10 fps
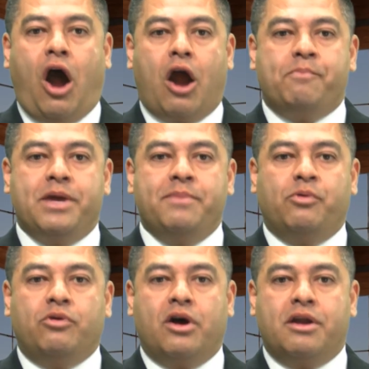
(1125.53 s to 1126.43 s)
Are
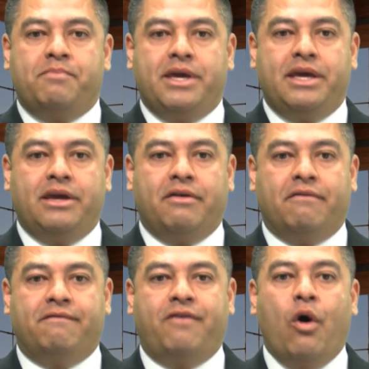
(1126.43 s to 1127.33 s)
people going to be
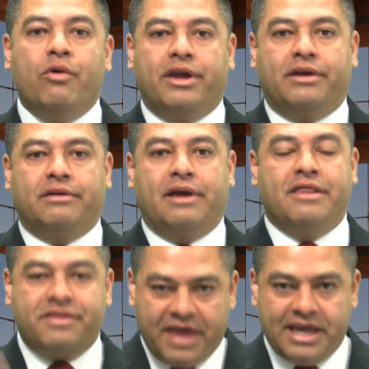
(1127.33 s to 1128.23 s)
voting
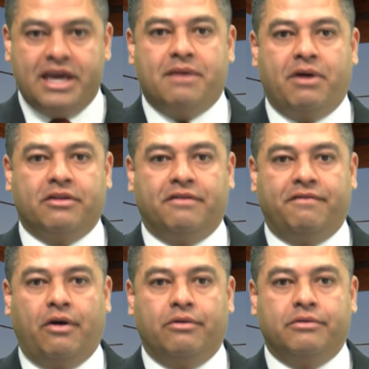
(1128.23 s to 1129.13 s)
and thinking about the
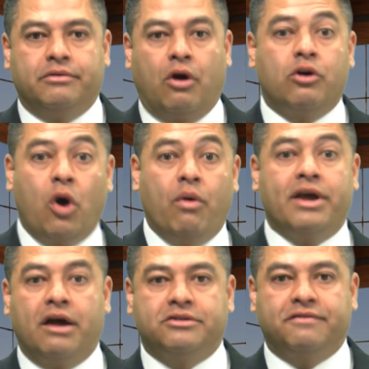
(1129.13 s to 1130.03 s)
vote or
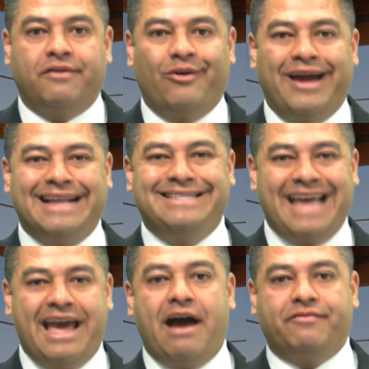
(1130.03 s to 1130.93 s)
going out to vote a
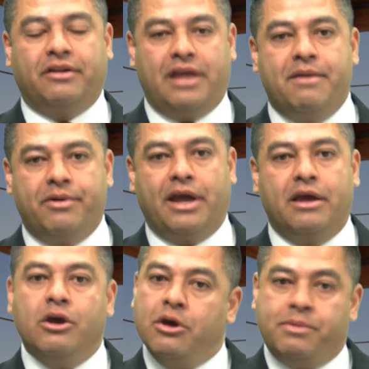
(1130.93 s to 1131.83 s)
day after Labor
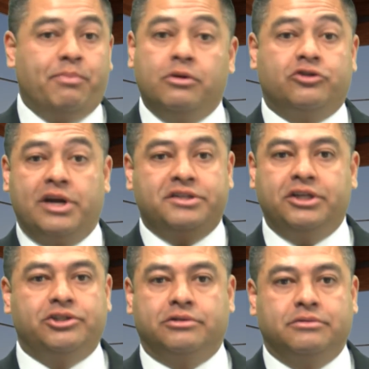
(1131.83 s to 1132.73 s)
Day? People in
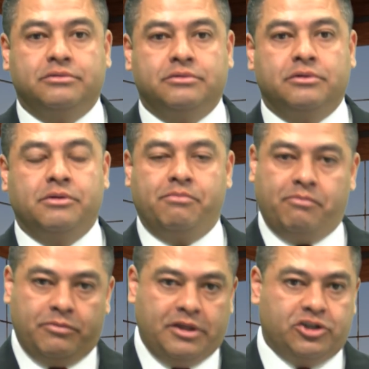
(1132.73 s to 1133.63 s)
transition,
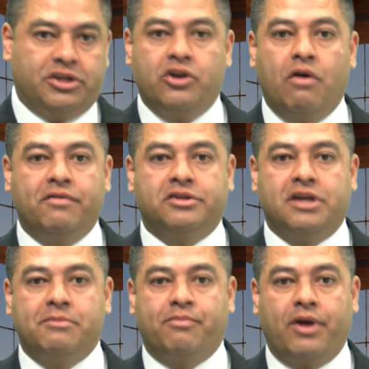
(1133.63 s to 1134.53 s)
they're just getting over the
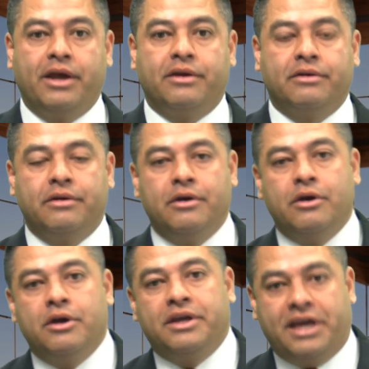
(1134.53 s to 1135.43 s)
summer break.
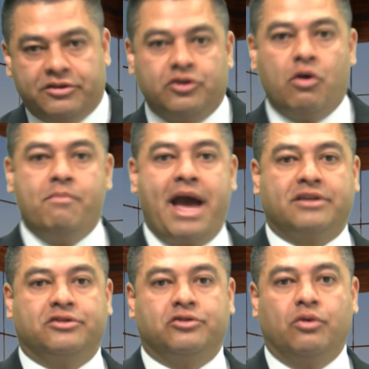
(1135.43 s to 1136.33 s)
Kids are going
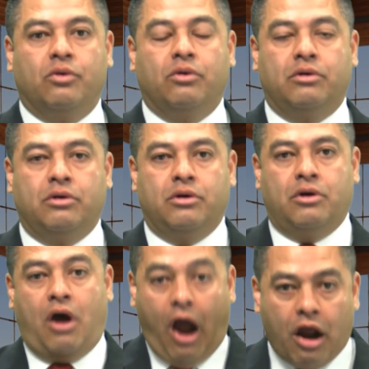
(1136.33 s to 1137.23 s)
back to school.
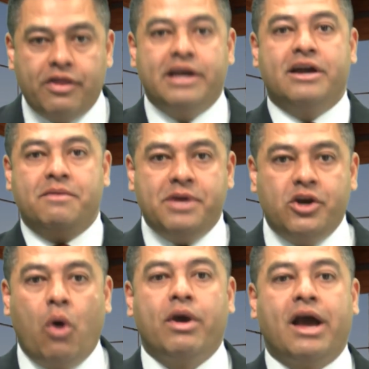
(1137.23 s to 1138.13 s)
Are they going to be
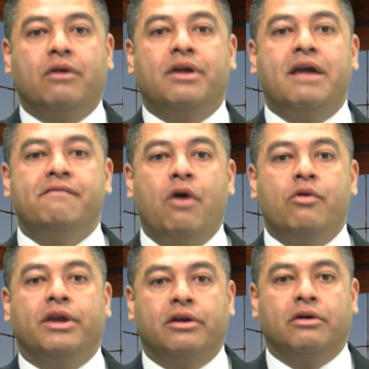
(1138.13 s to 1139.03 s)
going out and
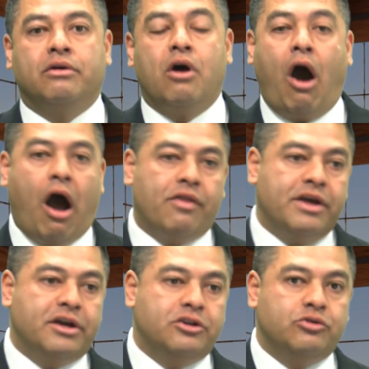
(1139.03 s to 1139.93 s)
voting? Are
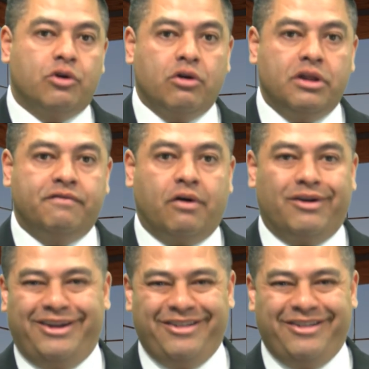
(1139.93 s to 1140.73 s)
they going to do early voting?